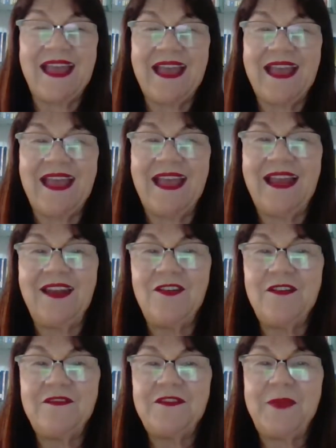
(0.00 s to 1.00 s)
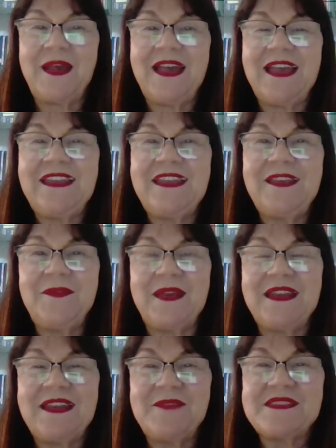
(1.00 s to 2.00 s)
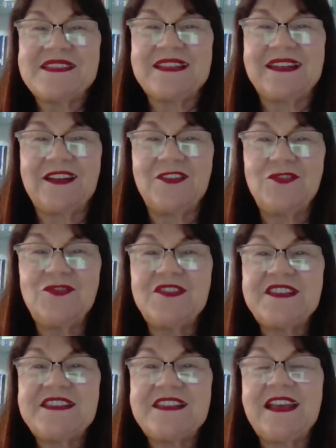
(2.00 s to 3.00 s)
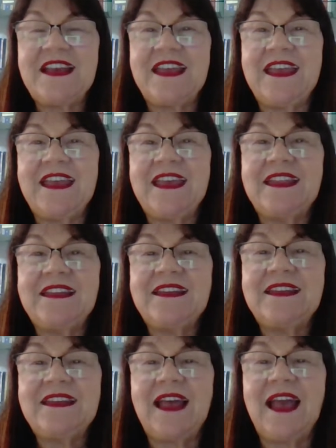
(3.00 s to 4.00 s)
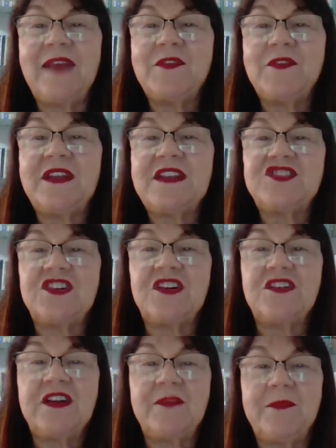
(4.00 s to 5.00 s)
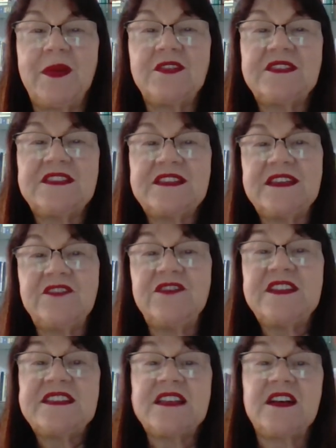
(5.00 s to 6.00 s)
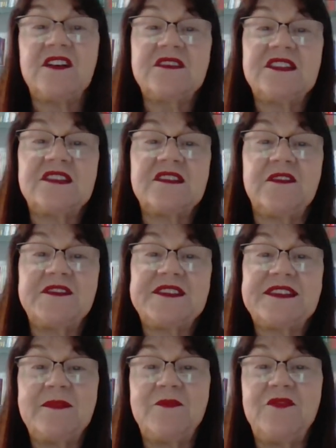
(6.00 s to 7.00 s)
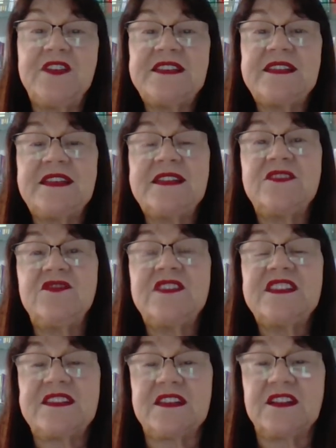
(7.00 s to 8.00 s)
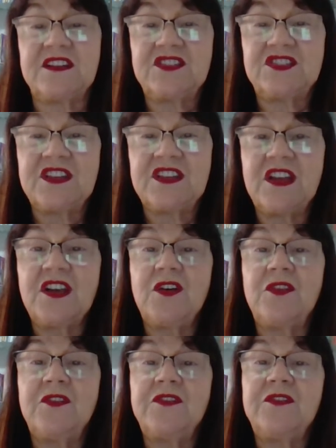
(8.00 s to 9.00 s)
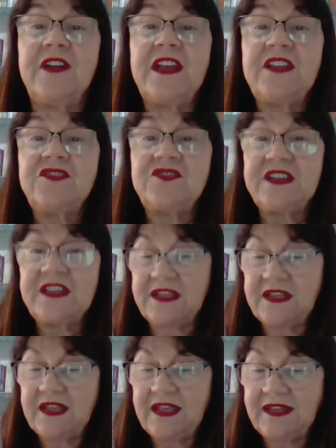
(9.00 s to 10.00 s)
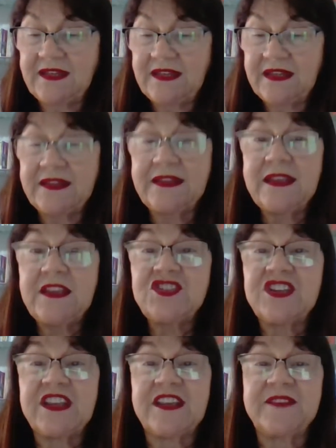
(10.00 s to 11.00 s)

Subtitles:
Hello everybody, my name is Ana Lúcia and I'm gonna talk about the results of some recent research on rhetoric and teaching.